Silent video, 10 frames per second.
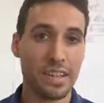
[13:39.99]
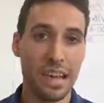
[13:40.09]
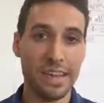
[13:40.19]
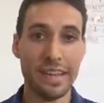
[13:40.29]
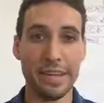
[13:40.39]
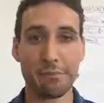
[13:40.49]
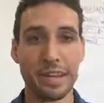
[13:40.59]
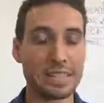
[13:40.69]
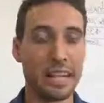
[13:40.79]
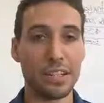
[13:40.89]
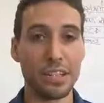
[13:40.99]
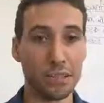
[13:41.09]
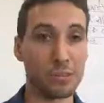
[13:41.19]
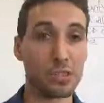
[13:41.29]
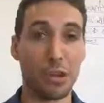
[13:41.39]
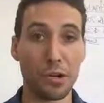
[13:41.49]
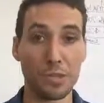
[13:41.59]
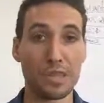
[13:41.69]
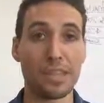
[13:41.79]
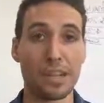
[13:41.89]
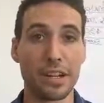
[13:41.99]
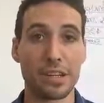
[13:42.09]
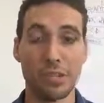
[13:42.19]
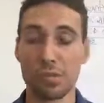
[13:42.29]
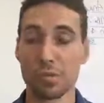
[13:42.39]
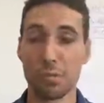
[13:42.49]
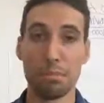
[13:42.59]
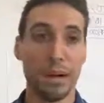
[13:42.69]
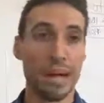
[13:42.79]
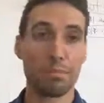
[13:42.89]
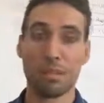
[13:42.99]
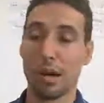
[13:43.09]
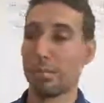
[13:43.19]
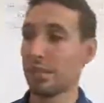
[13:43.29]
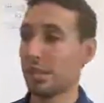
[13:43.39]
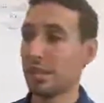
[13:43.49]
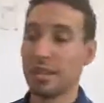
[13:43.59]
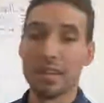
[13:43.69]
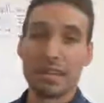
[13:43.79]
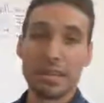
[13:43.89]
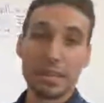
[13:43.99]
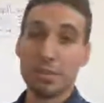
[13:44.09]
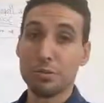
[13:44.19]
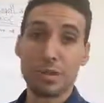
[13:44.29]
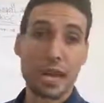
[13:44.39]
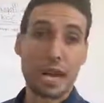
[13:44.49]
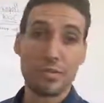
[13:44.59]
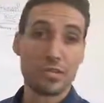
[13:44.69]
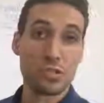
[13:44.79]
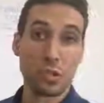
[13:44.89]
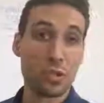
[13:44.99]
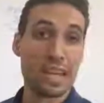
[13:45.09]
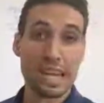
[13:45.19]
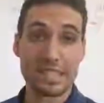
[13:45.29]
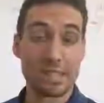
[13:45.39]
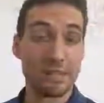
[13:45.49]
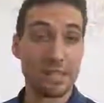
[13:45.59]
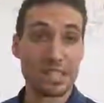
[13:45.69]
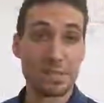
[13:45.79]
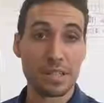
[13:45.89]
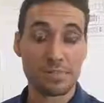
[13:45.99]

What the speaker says: and then rent out the other ones while you're living there, you just want to buy a property that you have solely as an investment,